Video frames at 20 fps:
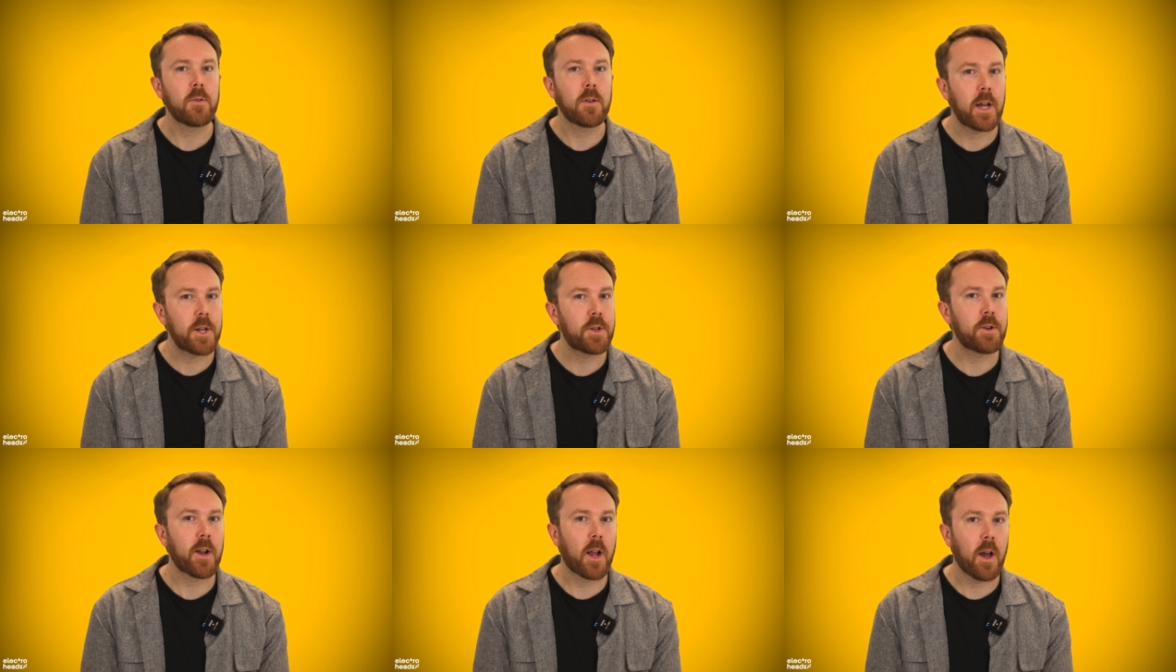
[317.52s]
to
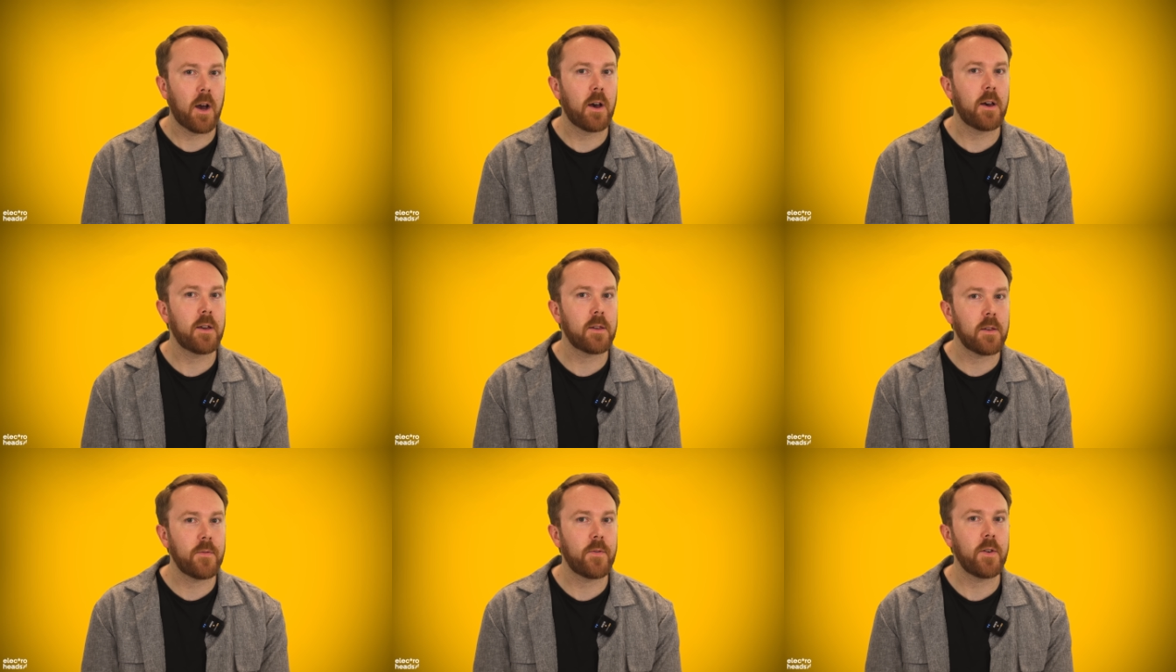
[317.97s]
electric
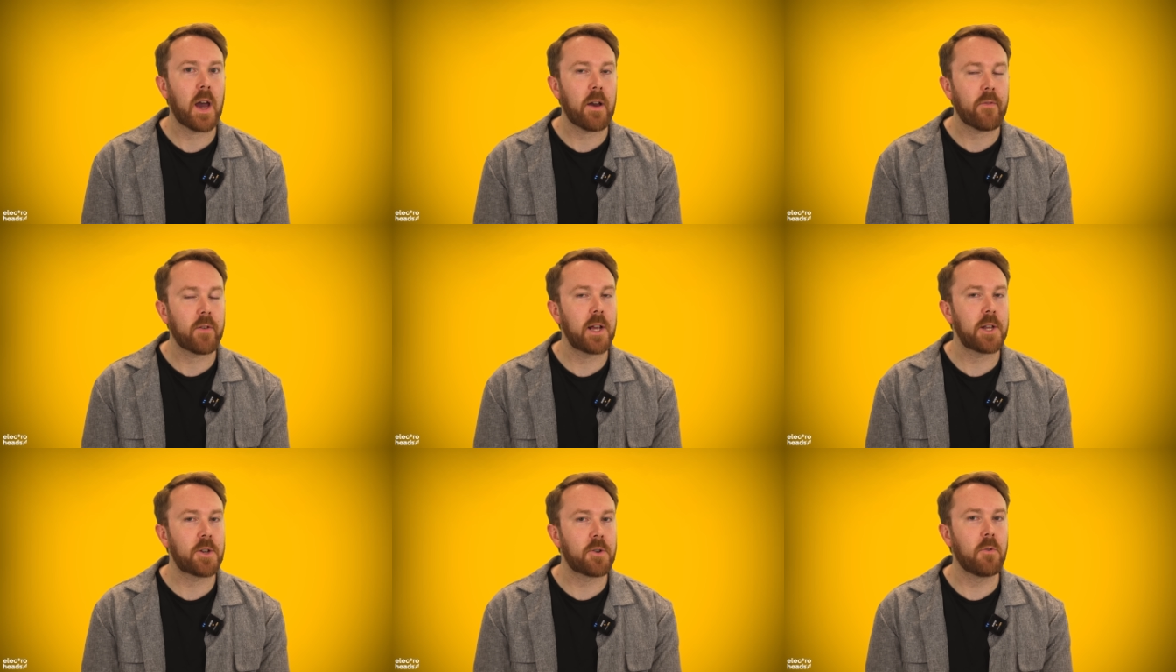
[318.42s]
cars, if you
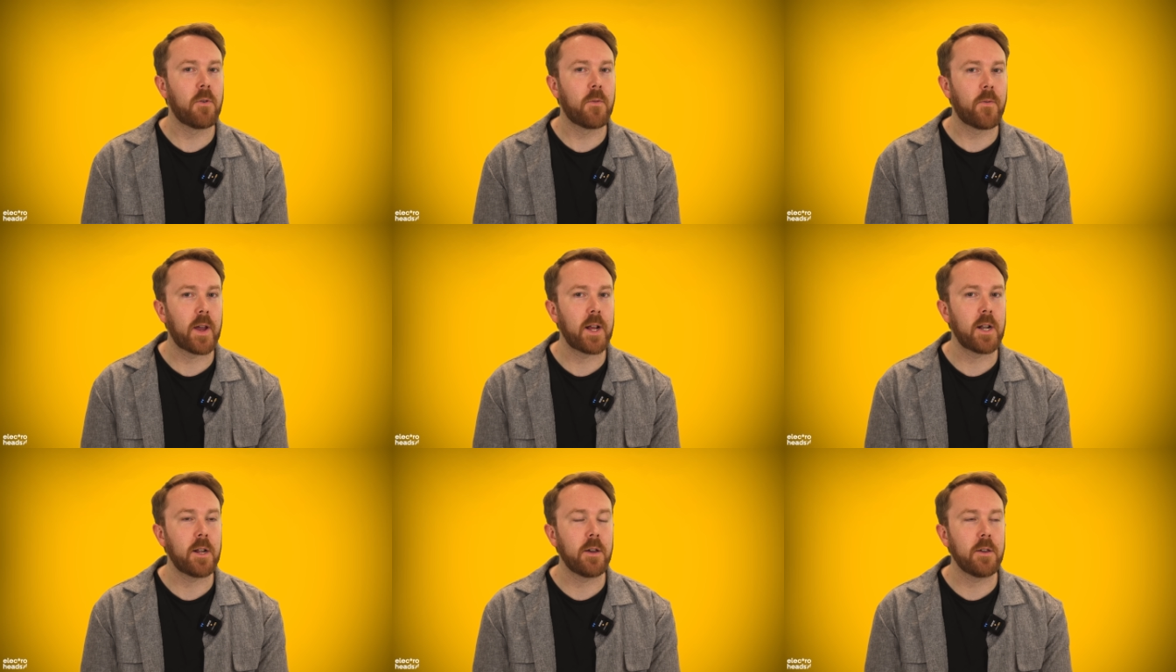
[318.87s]
have electrical
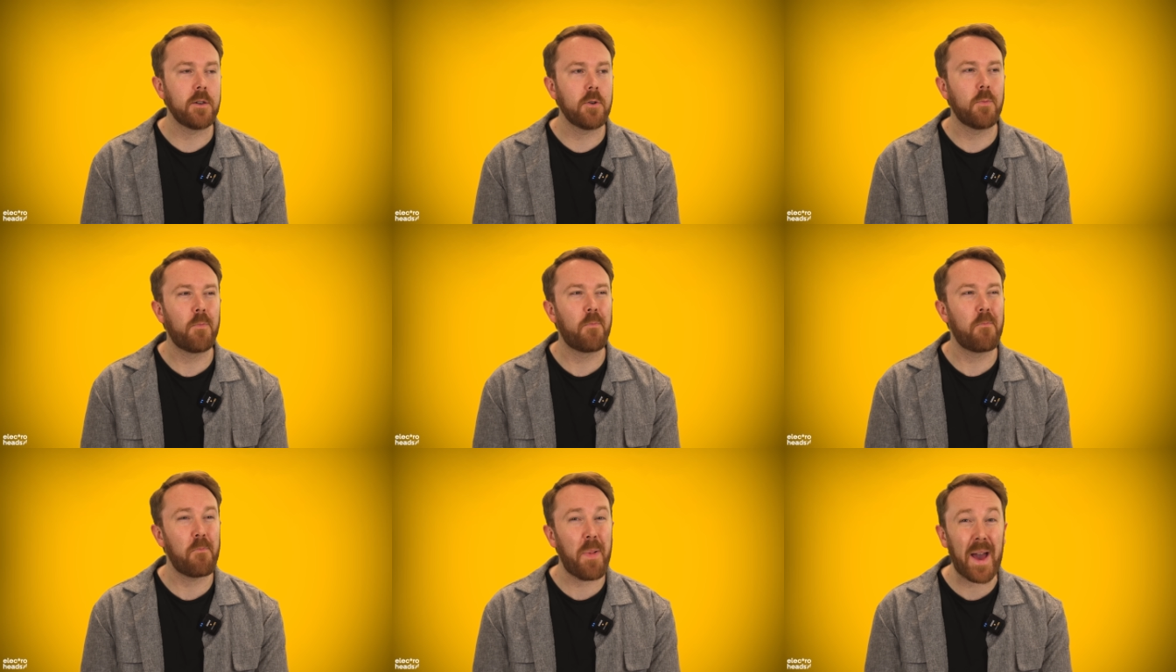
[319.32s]
failure,
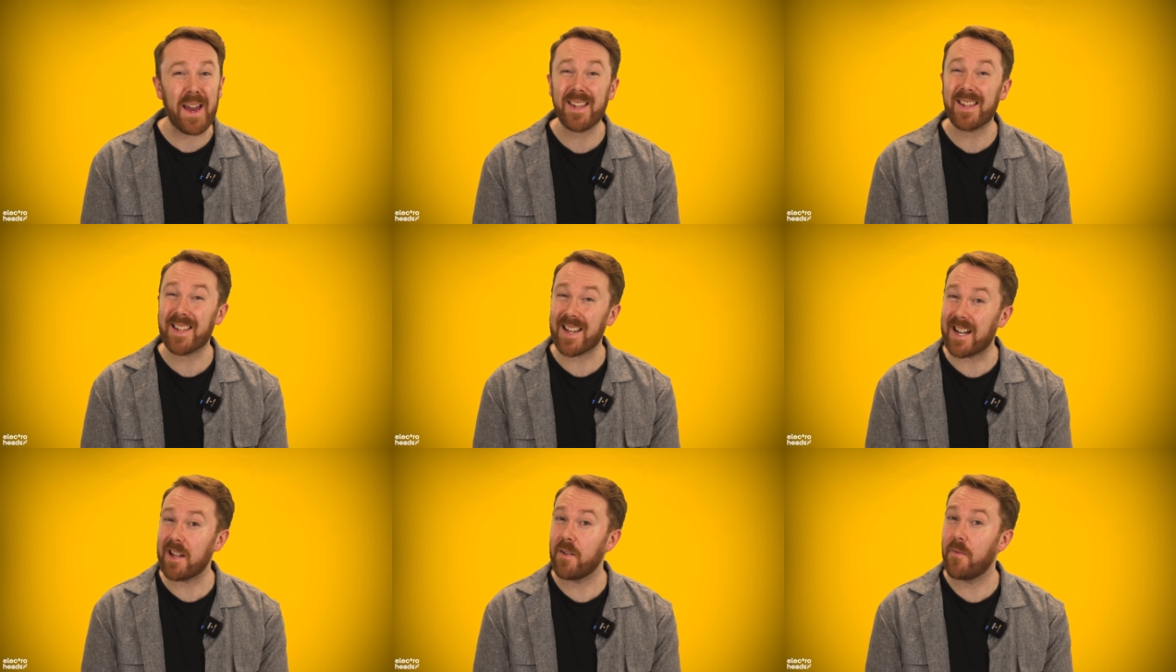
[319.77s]
you're
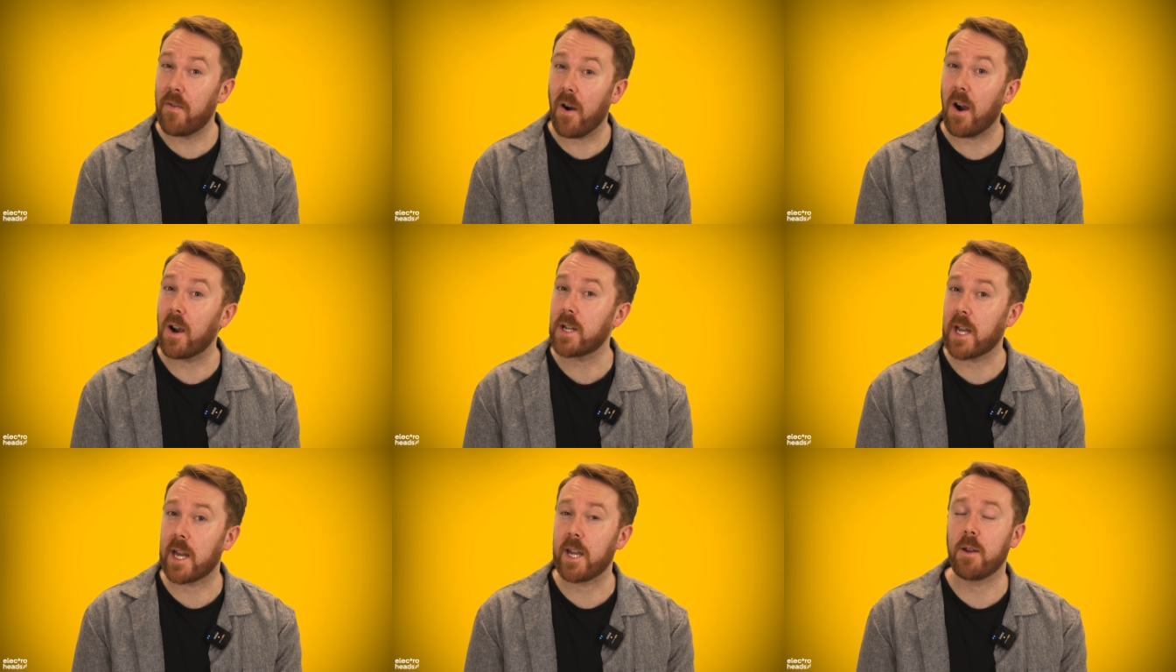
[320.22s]
basically
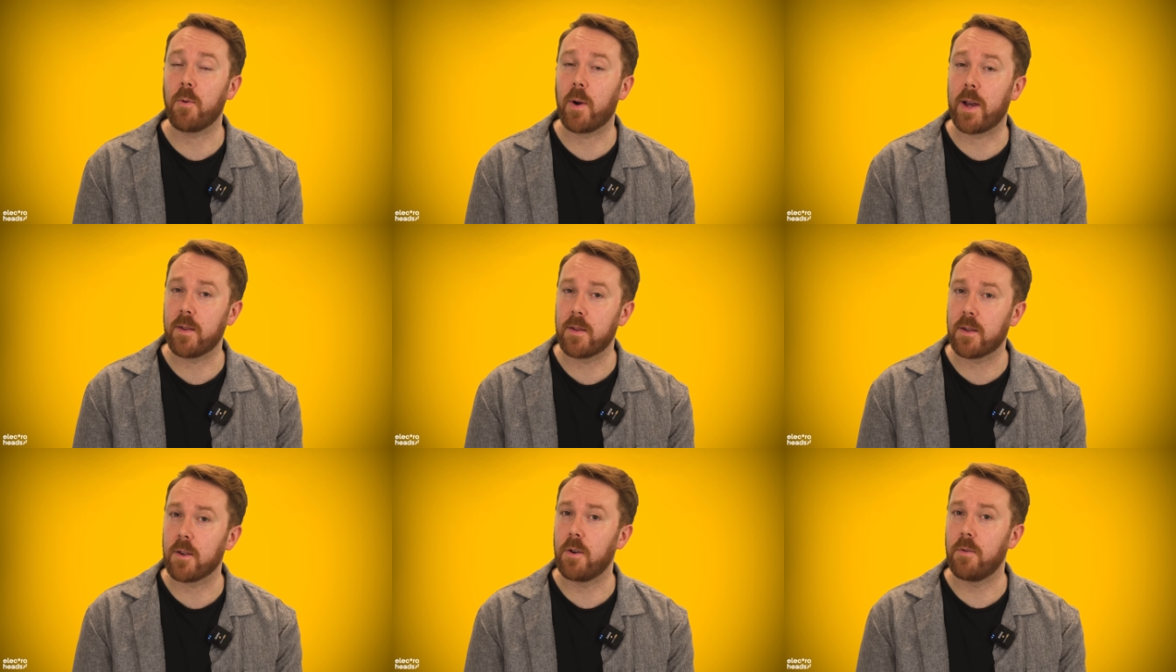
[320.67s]
fucked
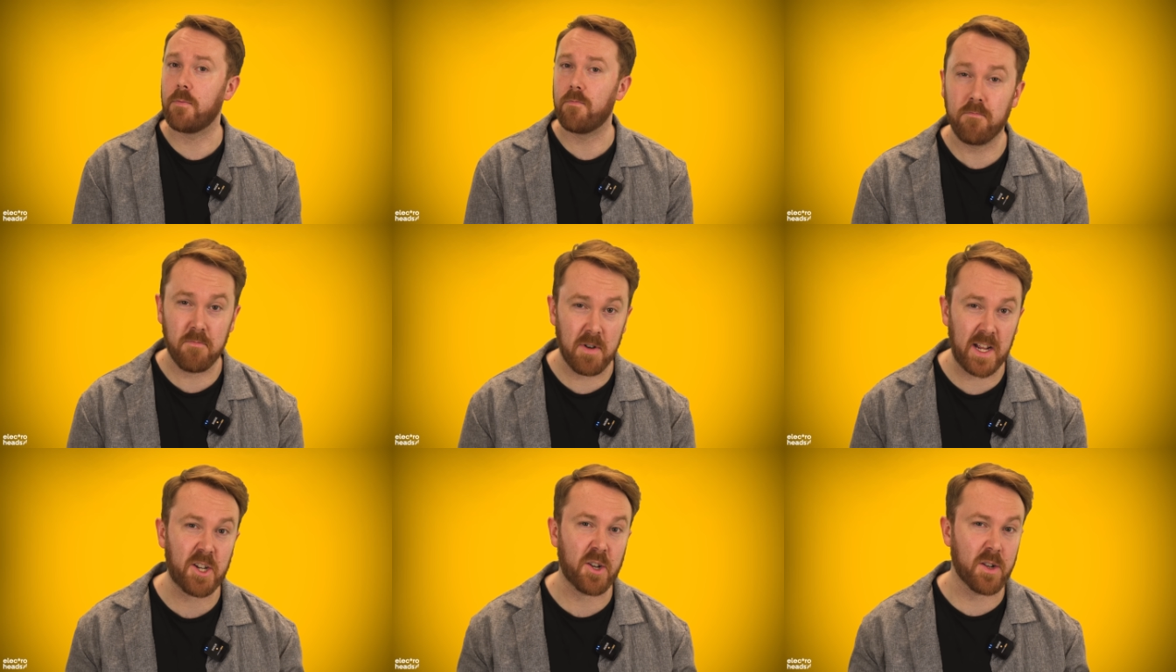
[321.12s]
anyway, so
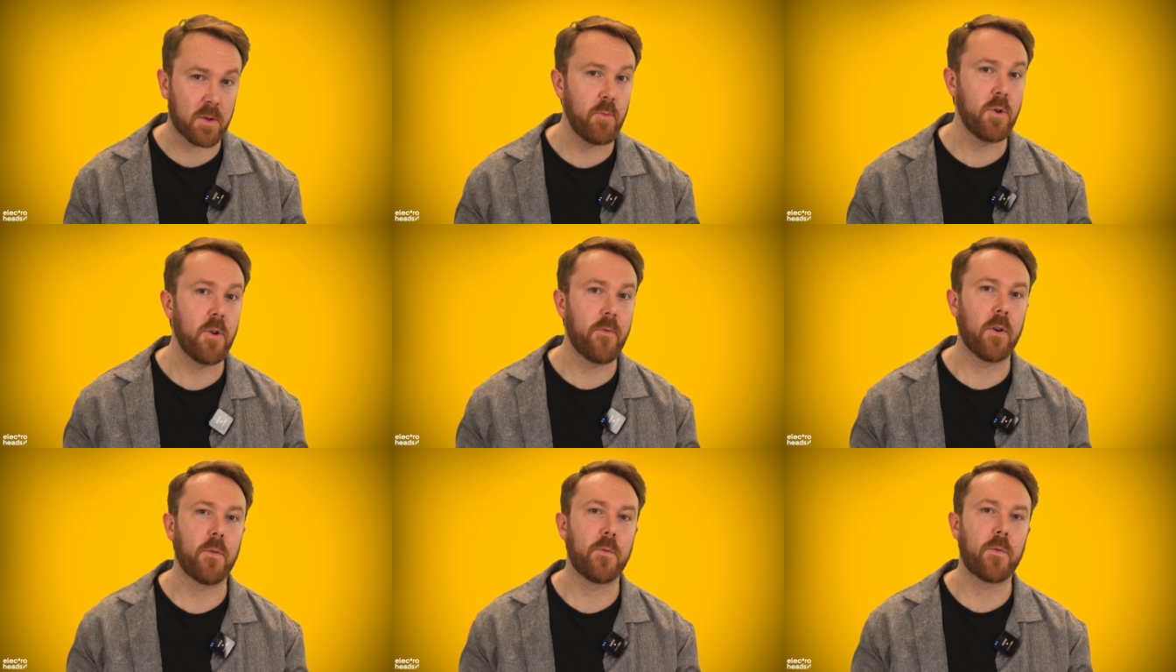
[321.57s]
let's just
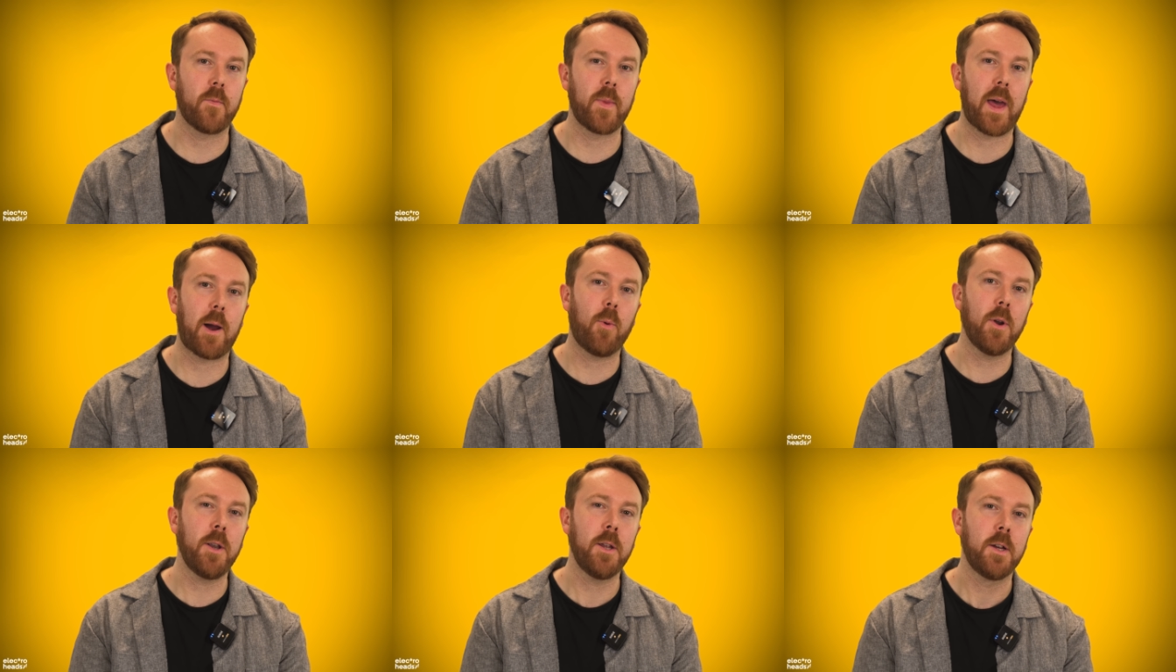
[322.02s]
move on from
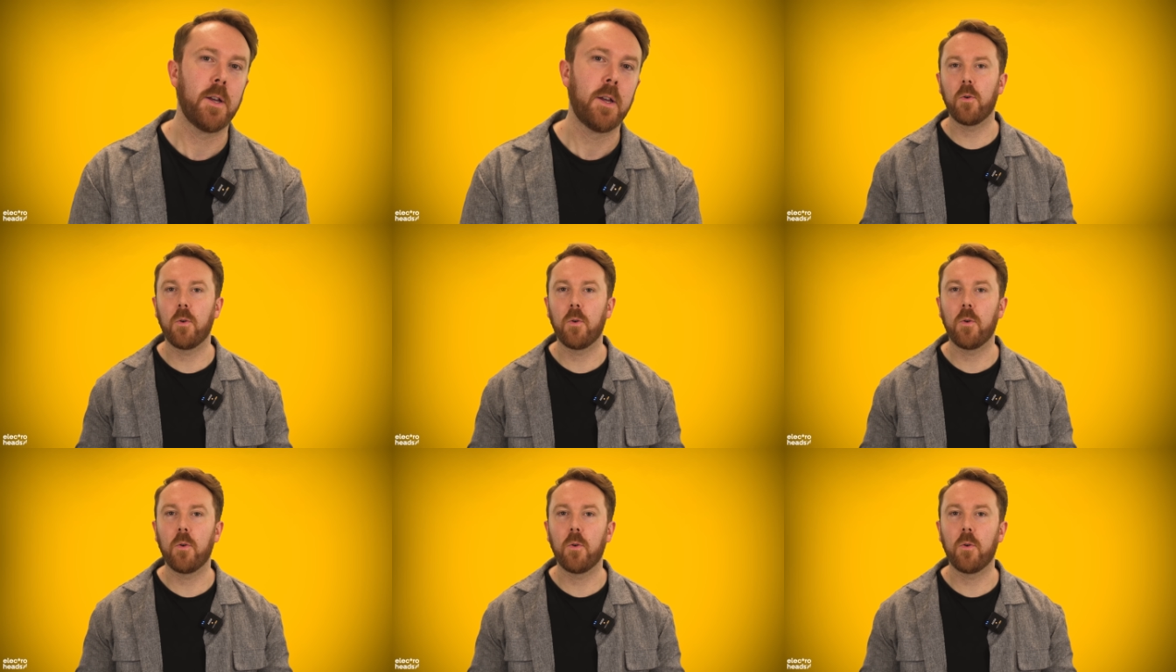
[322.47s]
that one.